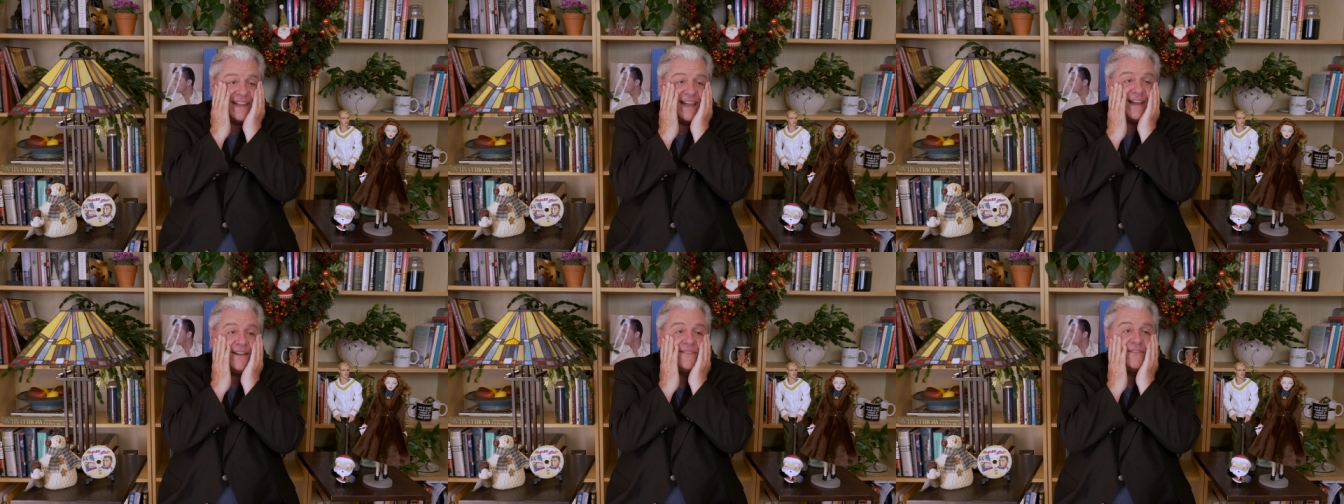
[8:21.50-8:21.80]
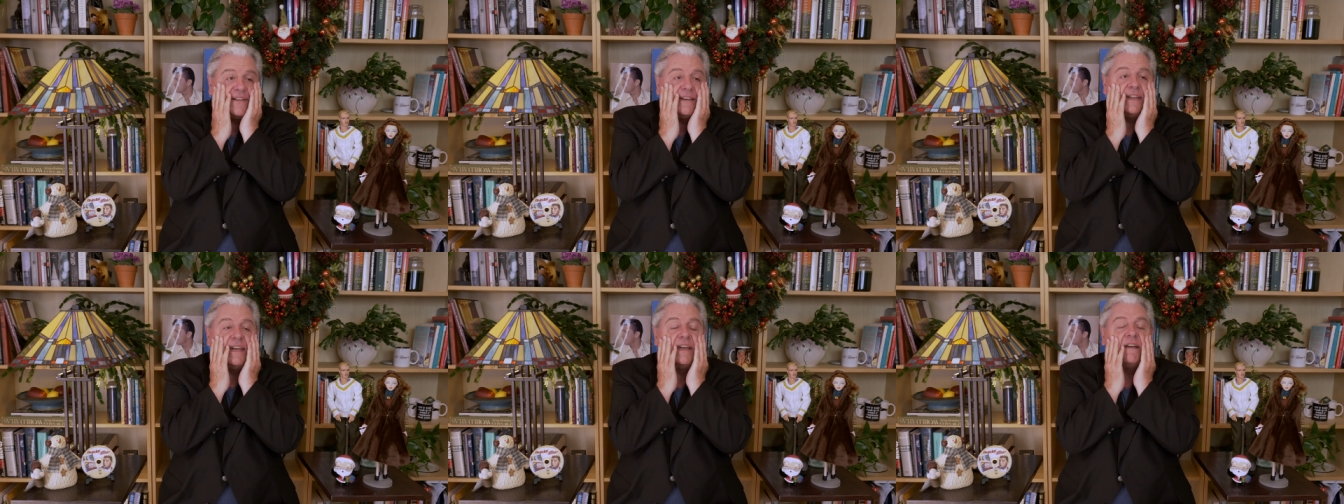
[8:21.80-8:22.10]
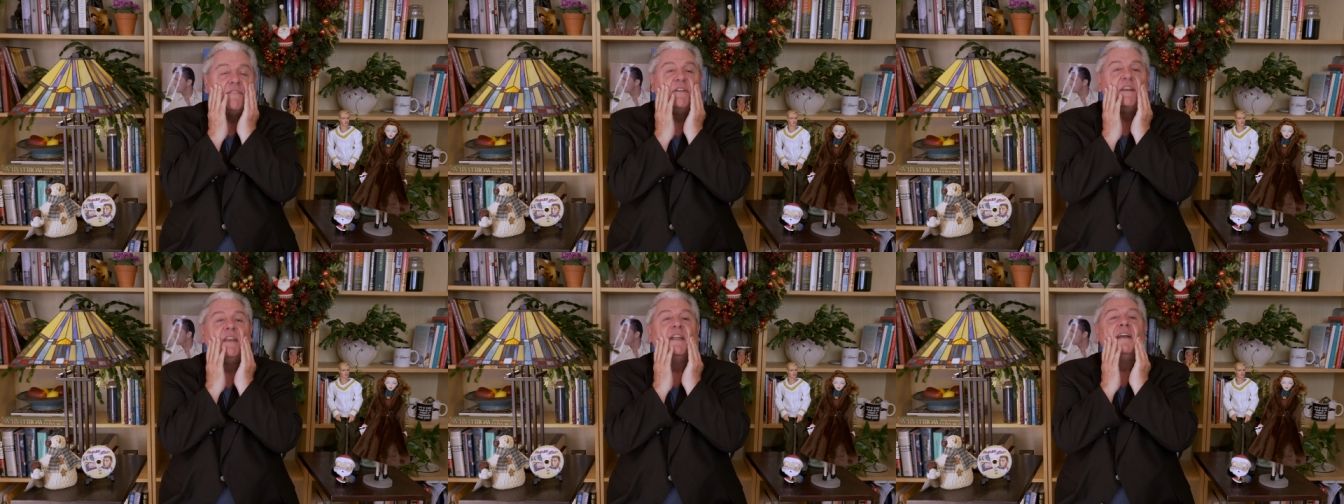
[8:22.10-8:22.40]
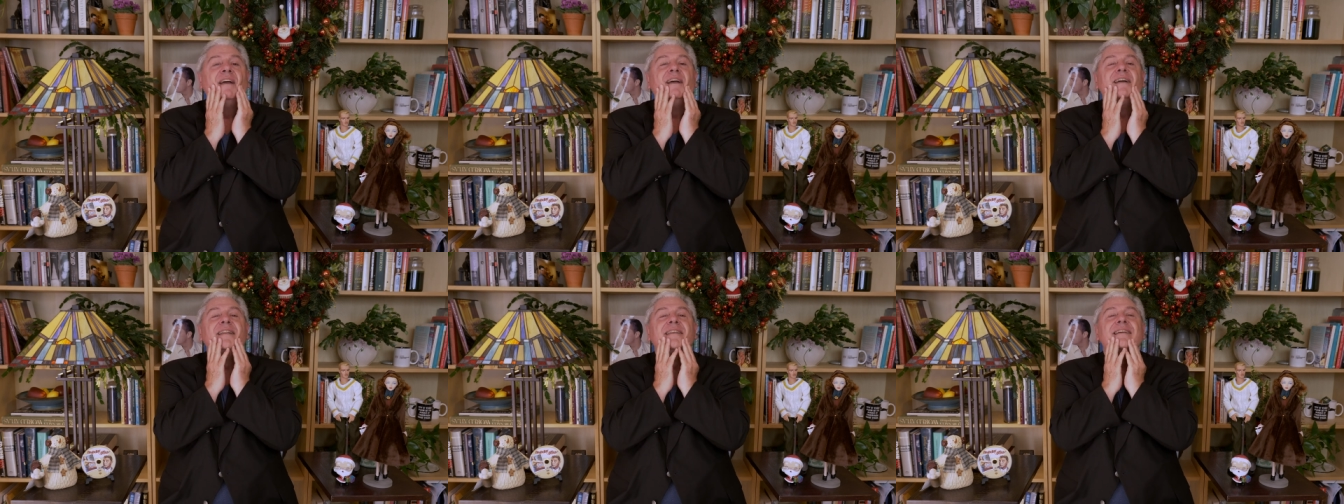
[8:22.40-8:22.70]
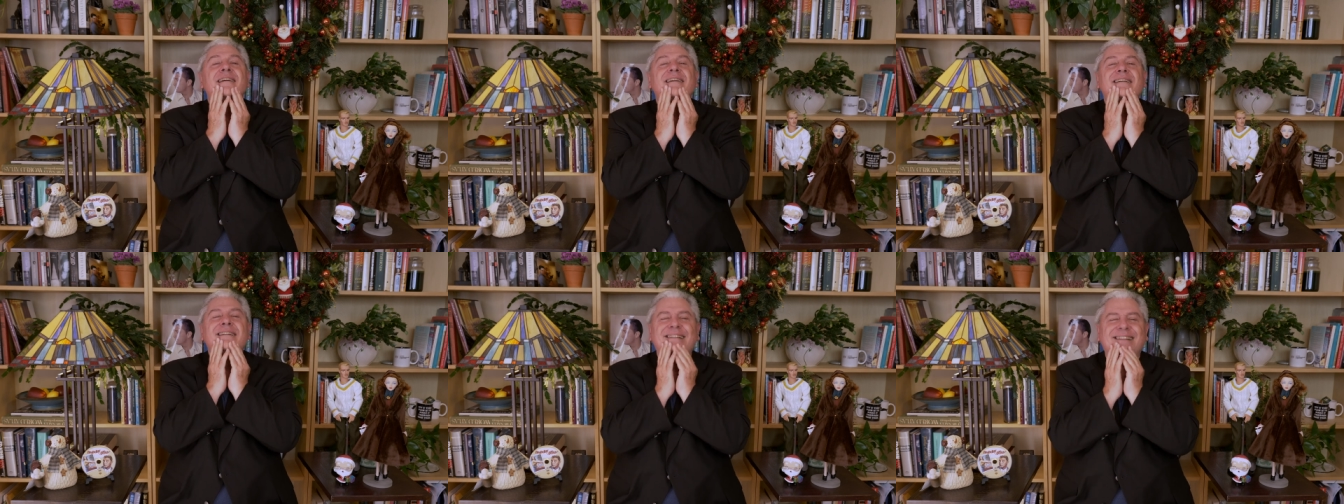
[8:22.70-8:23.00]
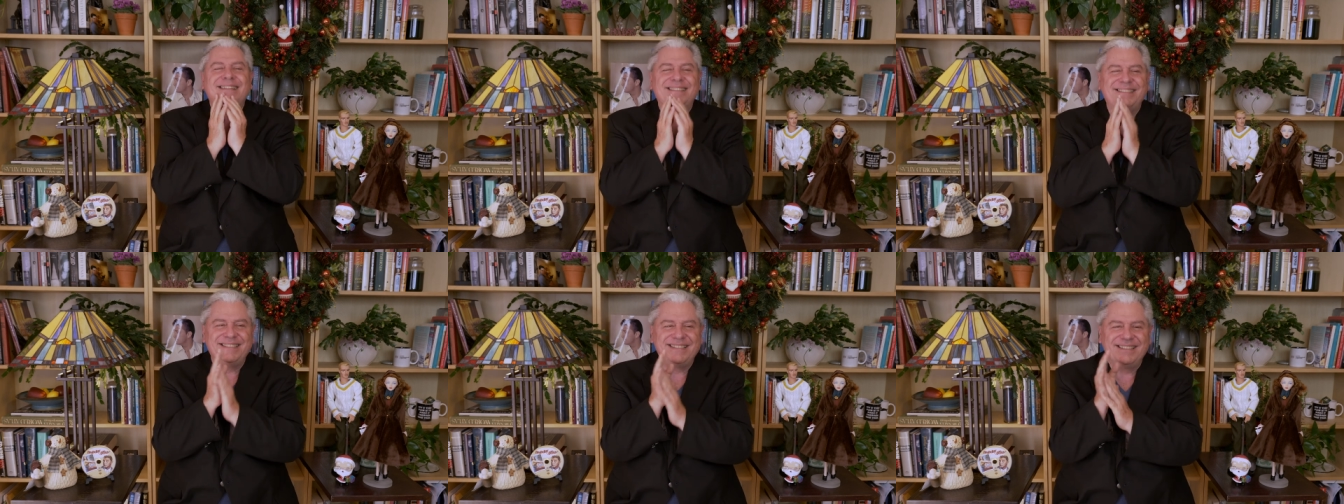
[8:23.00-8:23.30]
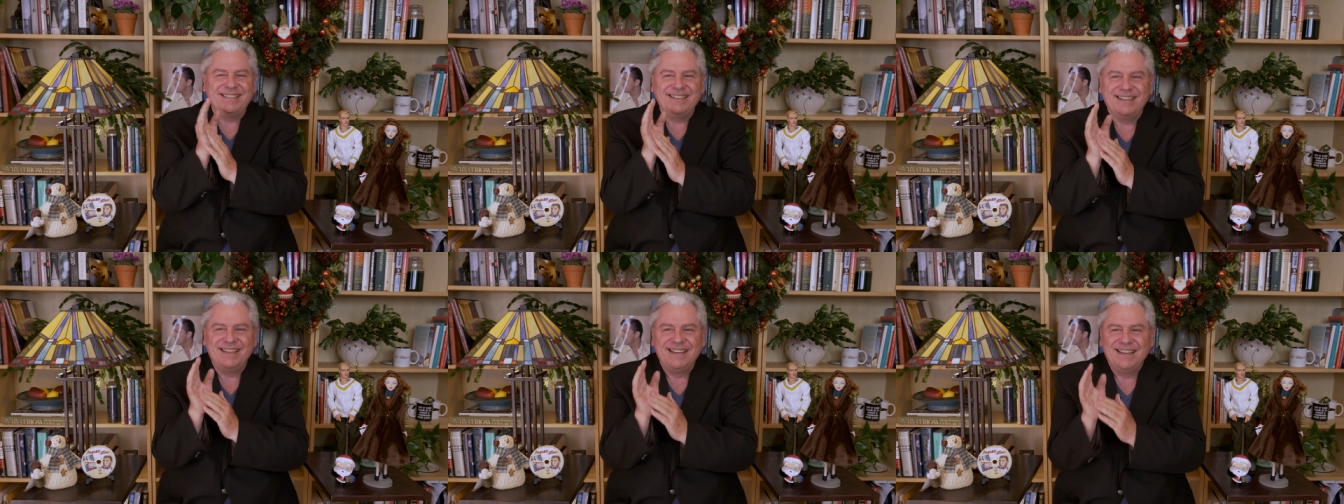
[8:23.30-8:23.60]
you haven't, you haven't.
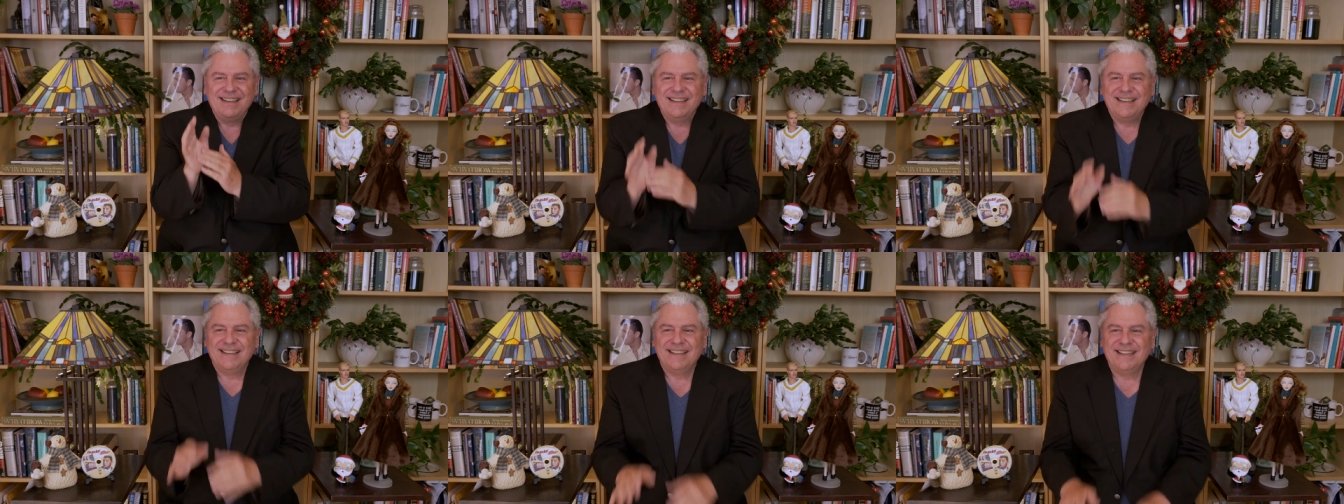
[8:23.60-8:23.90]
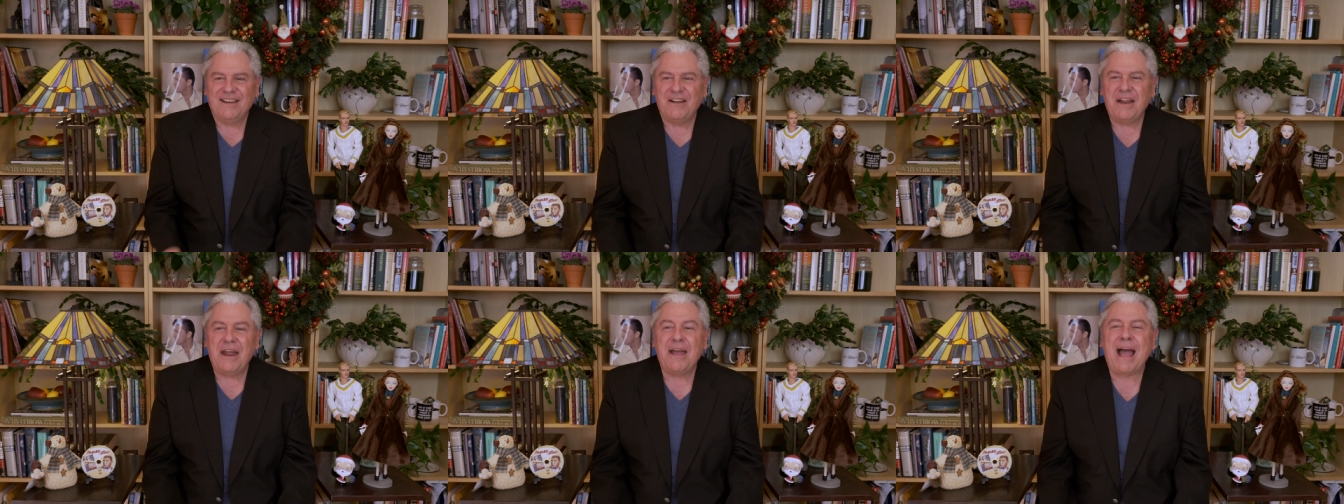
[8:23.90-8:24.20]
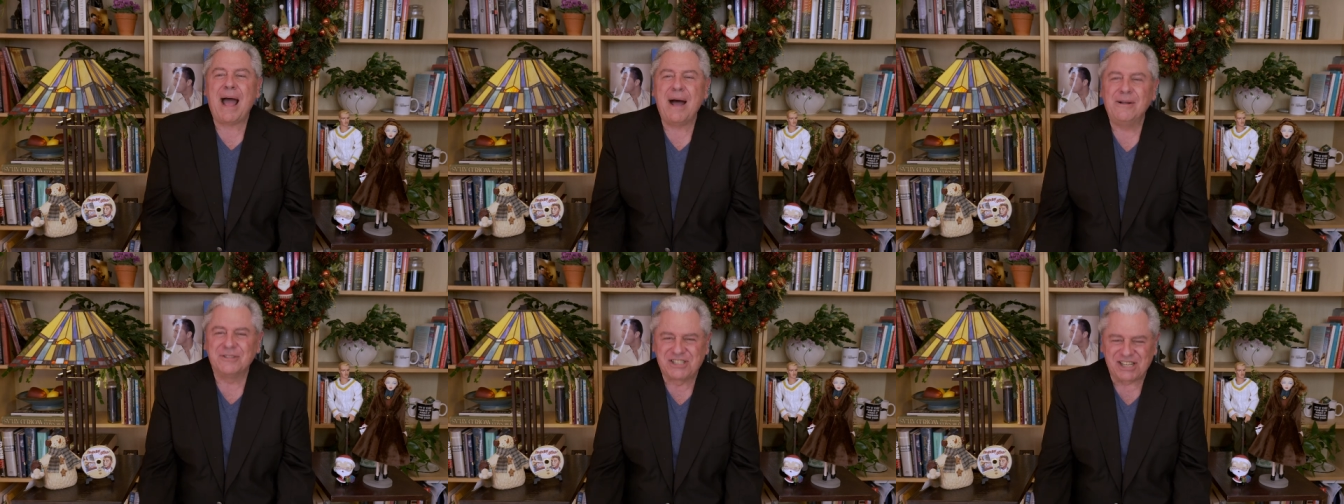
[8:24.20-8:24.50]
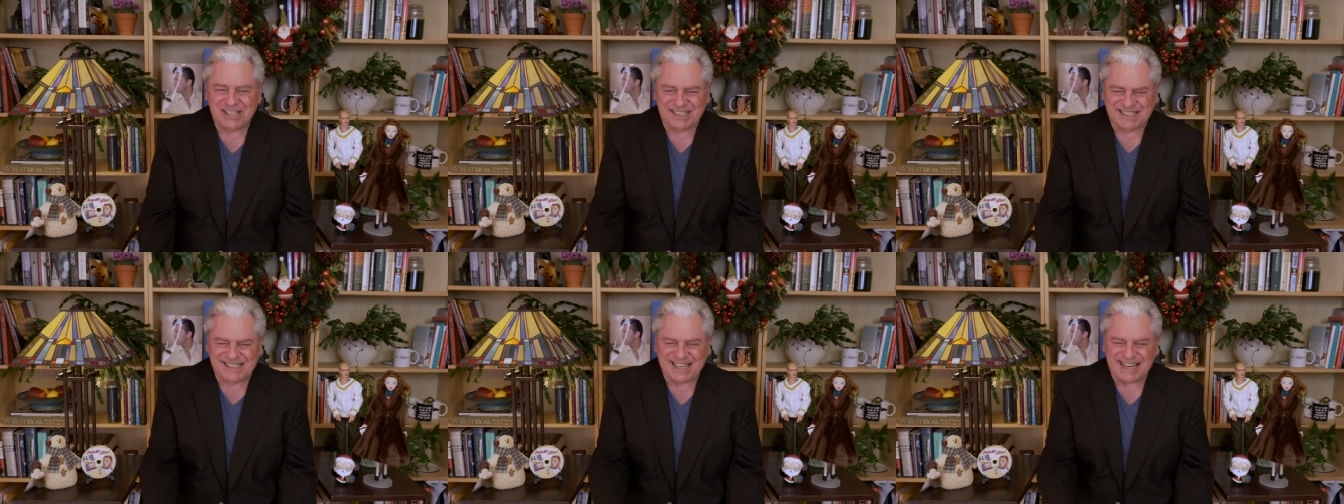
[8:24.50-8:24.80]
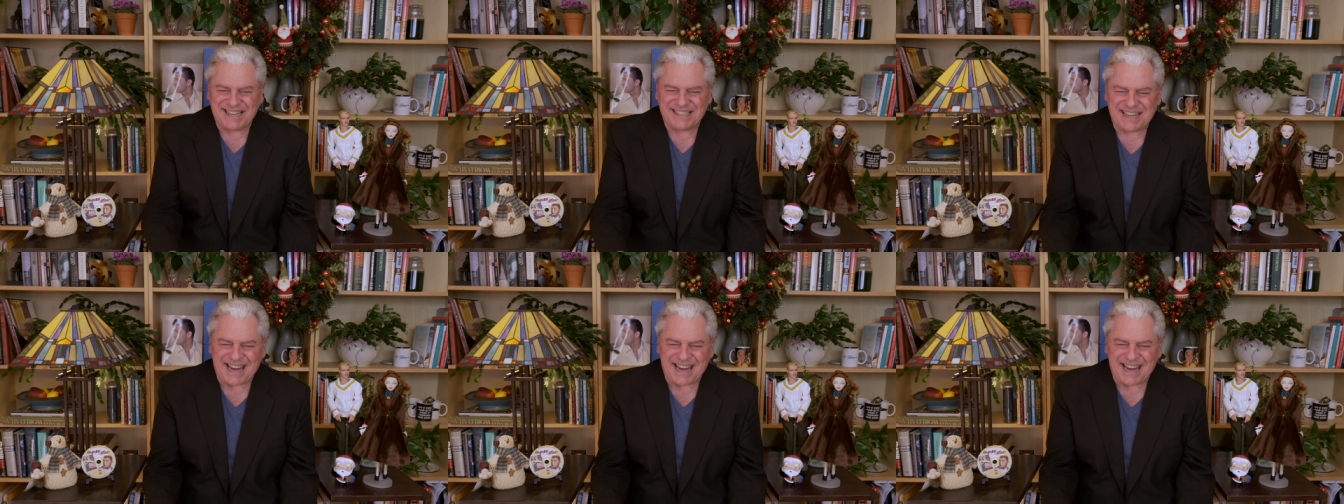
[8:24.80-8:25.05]
No. I'll just sit